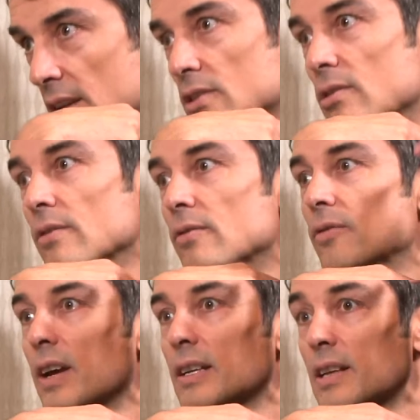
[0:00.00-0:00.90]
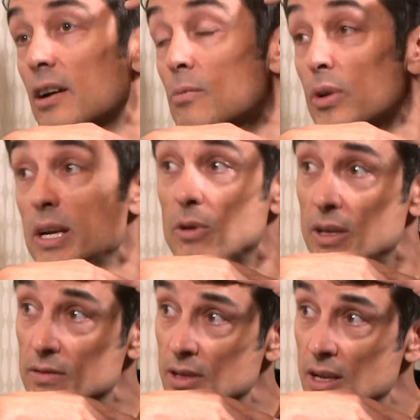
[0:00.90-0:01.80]
So it affects our brain
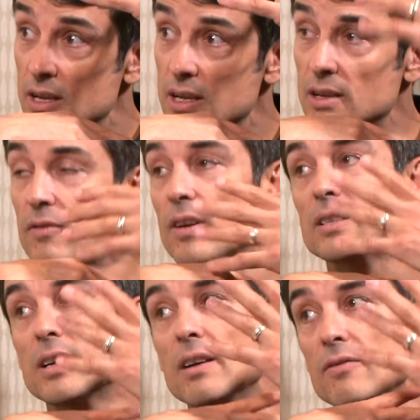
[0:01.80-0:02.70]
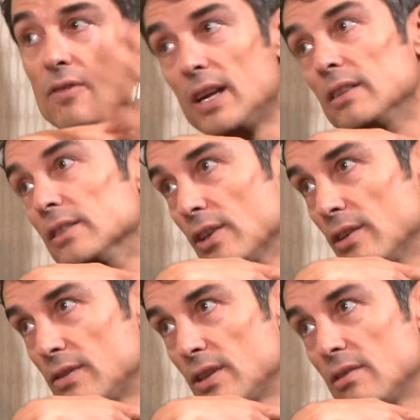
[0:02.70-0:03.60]
waves. It affects our vagal
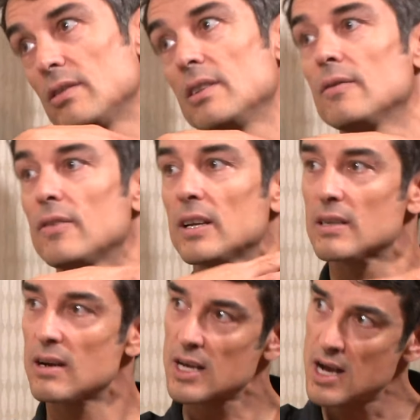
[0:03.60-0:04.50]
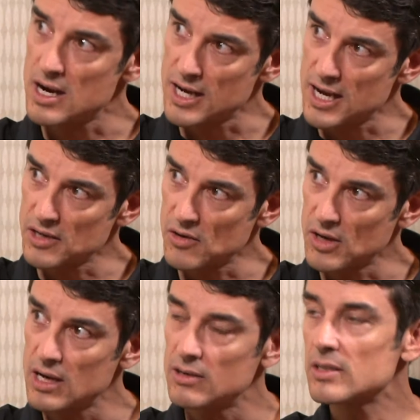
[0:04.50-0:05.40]
nerve tone. It affects our cardiac
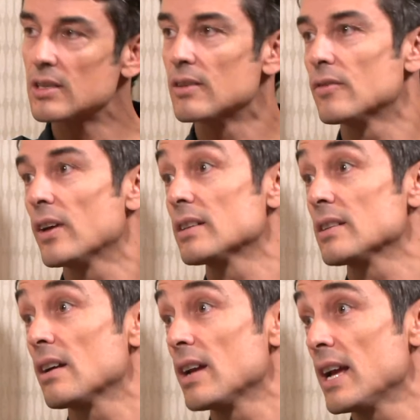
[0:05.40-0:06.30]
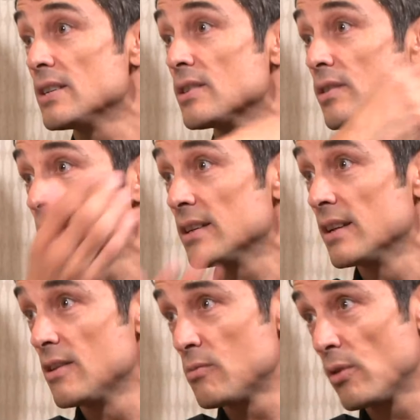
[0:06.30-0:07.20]
coherence. It affects our endocrine
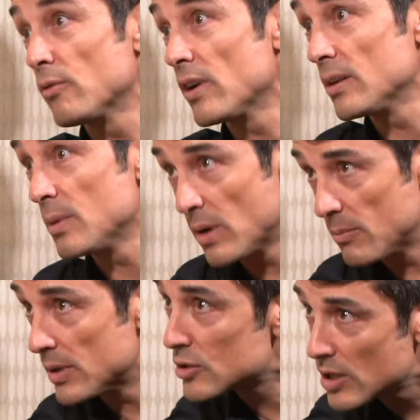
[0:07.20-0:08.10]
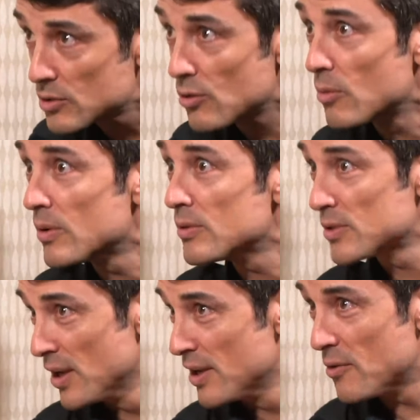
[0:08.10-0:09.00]
profile. Are we pumping stress
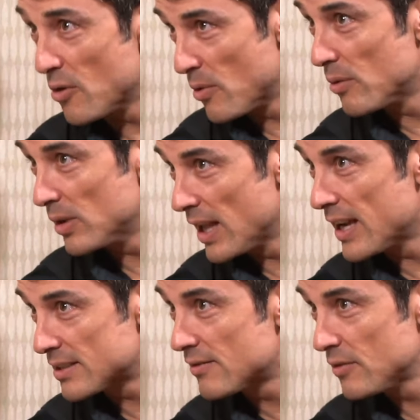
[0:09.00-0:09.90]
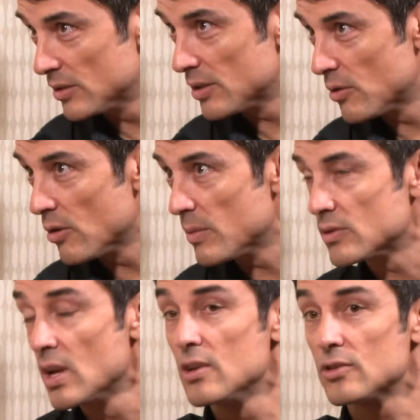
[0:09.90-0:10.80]
hormones or more relaxed feel-good
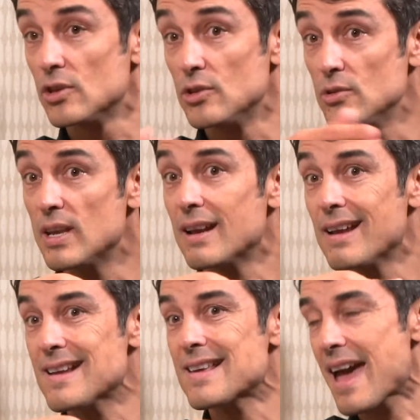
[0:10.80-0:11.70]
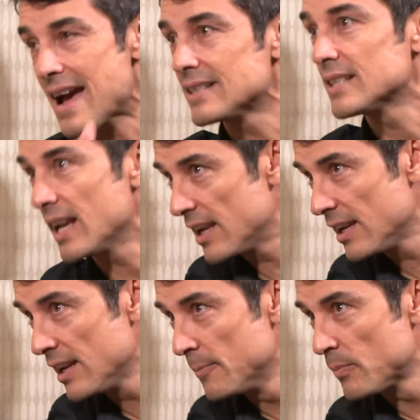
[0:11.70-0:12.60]
hormones? So you get a
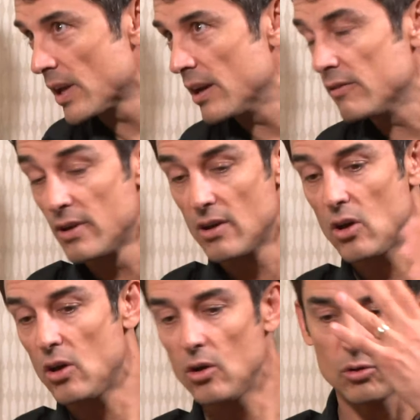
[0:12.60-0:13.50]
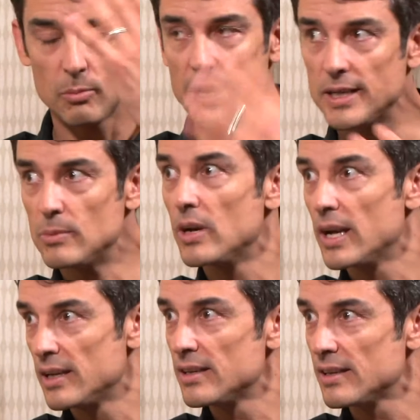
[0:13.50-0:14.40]
cascade of whole body
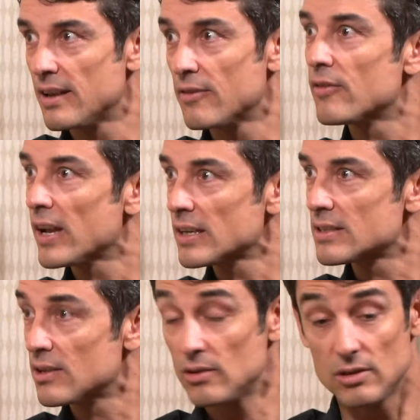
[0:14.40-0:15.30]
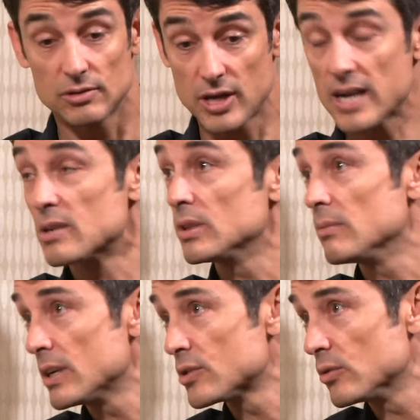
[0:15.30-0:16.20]
brain effects that are all trackable
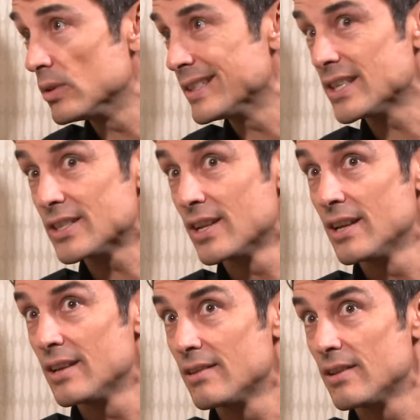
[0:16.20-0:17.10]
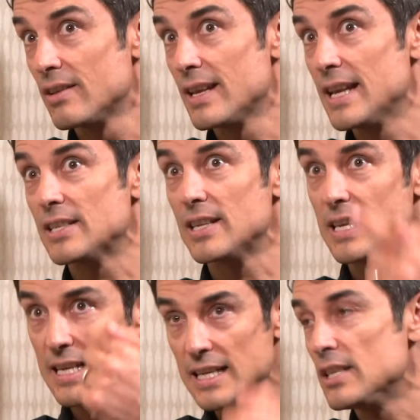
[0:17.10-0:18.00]
and measurable. It's
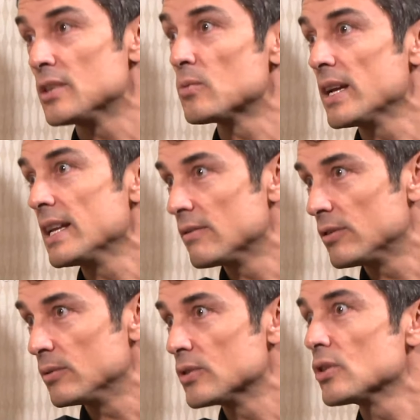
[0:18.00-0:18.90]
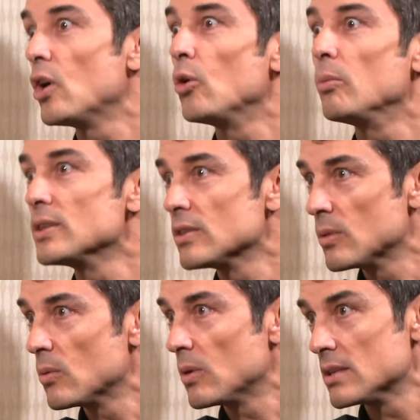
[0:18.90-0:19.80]
the easiest way to influence a whole bunch of
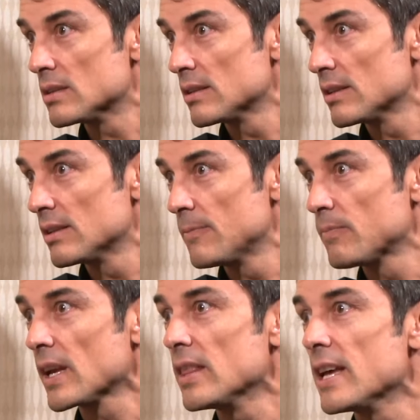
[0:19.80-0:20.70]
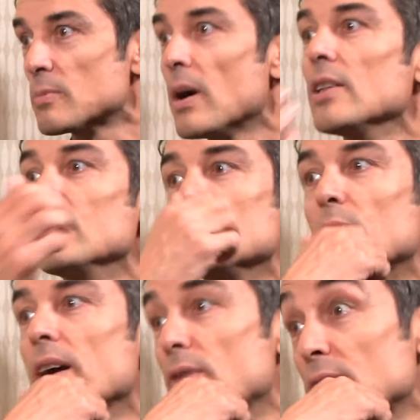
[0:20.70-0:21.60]
them at once. And that's part of the
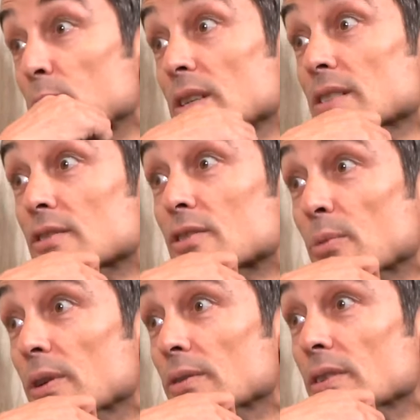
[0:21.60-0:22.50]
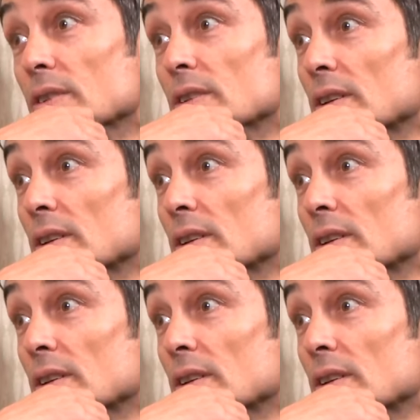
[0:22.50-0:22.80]
reason why respiration is so potent.